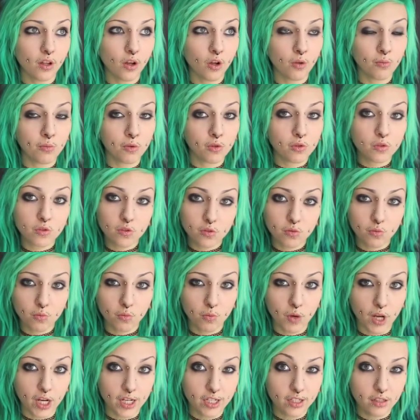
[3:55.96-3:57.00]
almost
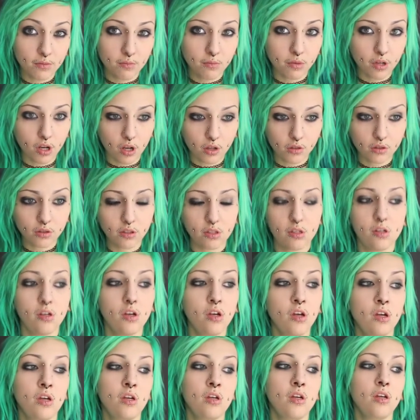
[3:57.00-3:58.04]
white blonde,
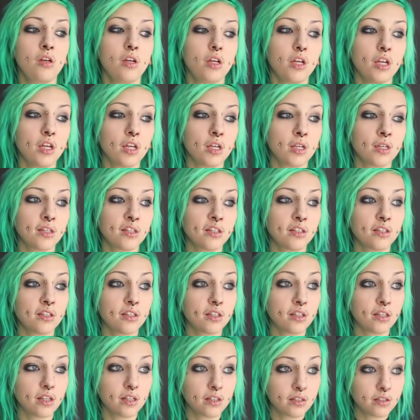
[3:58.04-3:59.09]
and
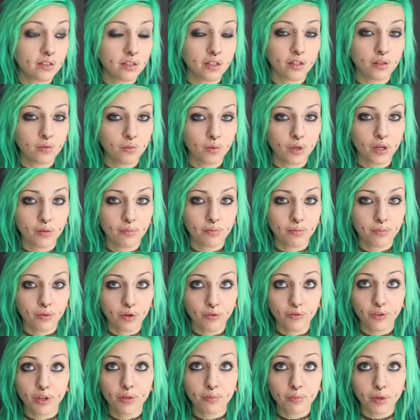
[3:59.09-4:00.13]
they still were
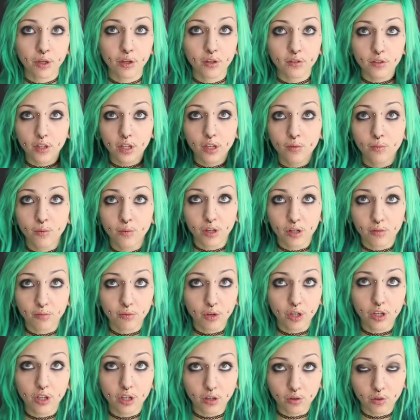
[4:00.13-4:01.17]
perfect because I wear them
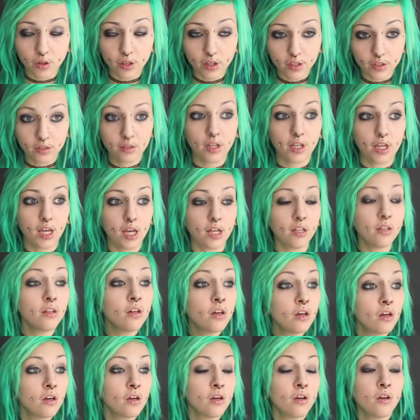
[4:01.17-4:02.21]
right now again.
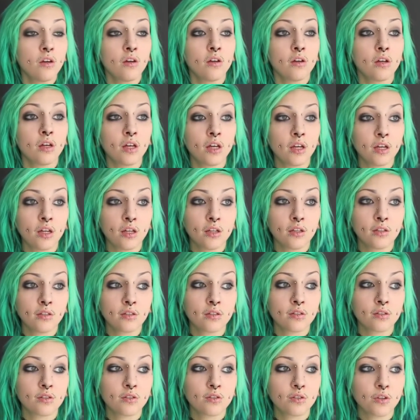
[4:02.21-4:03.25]

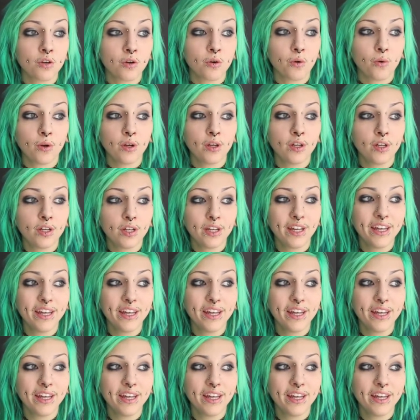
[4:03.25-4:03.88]
And so